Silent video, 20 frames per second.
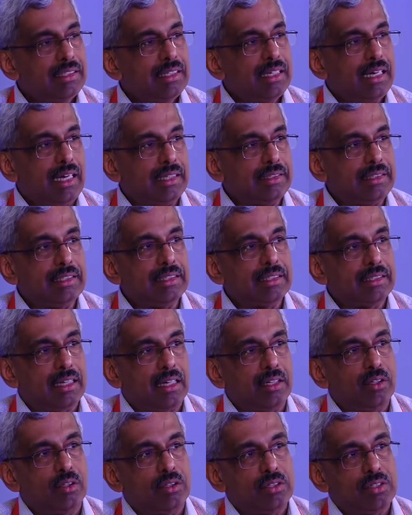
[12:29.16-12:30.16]
I think the
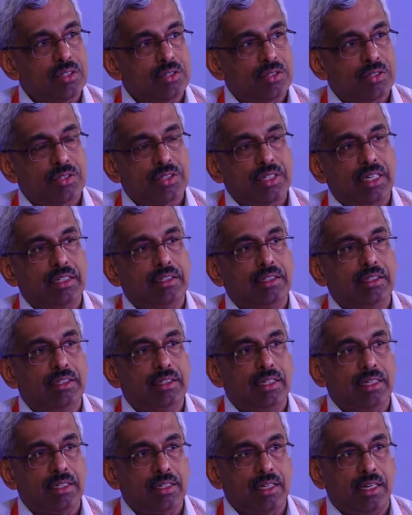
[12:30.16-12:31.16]
Cardiology Society,
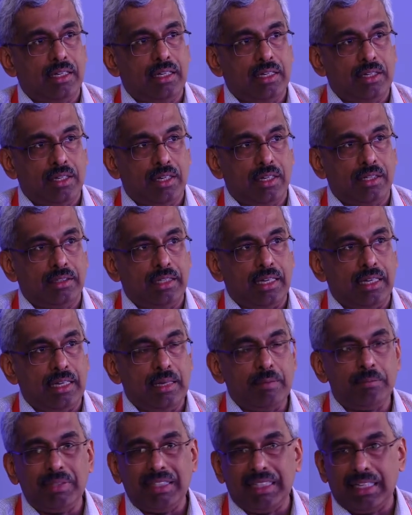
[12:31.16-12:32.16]
the
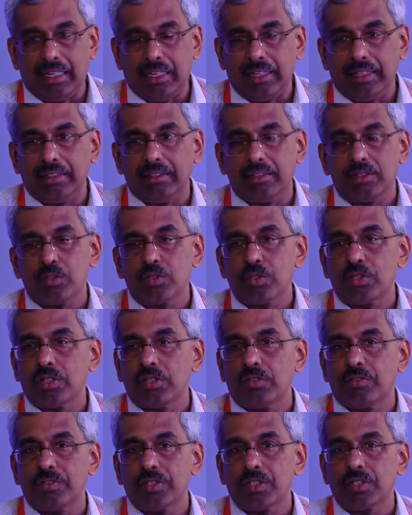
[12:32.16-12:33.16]
API, the
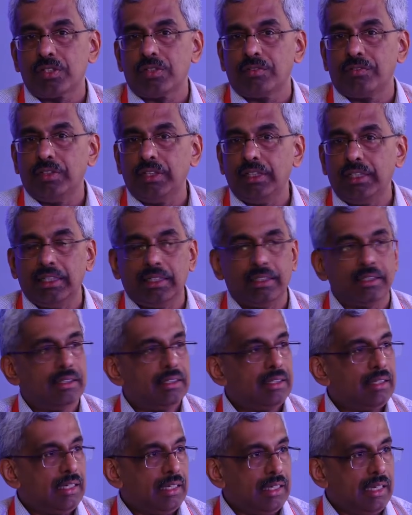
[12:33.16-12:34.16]
Association of Physicians of India,
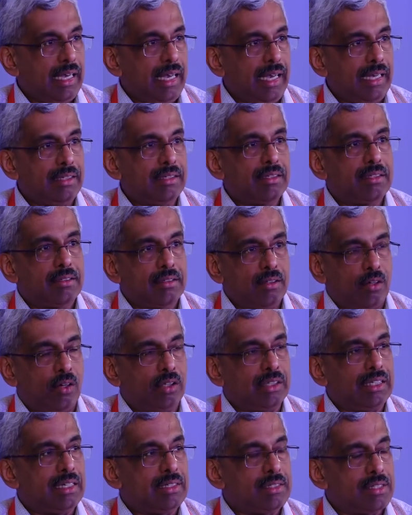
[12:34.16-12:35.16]
and
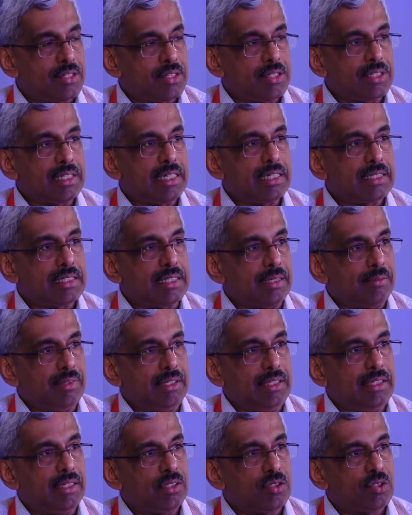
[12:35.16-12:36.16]
organizations like STEM
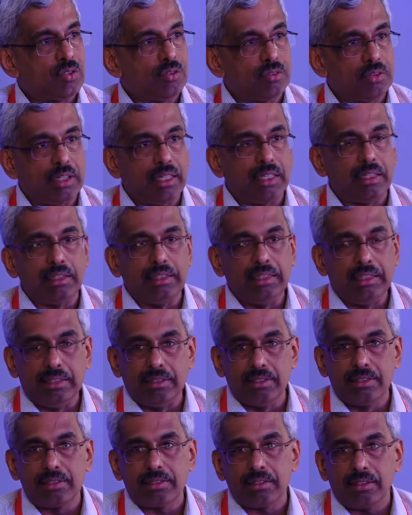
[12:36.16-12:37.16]
India should take
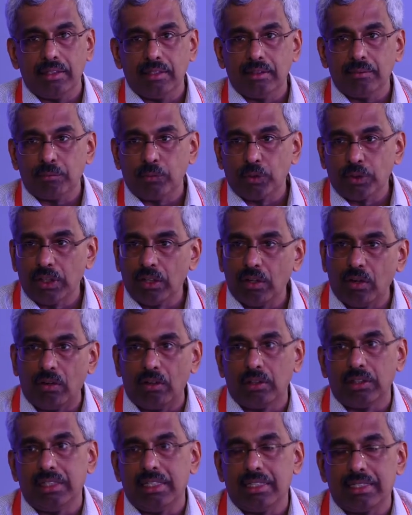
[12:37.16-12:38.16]
leads in putting
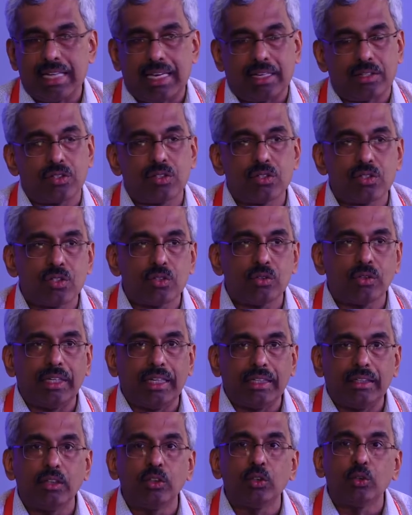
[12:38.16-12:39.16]
all these actions
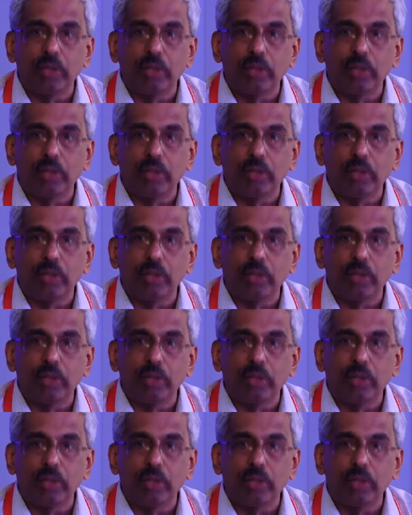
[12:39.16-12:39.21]
together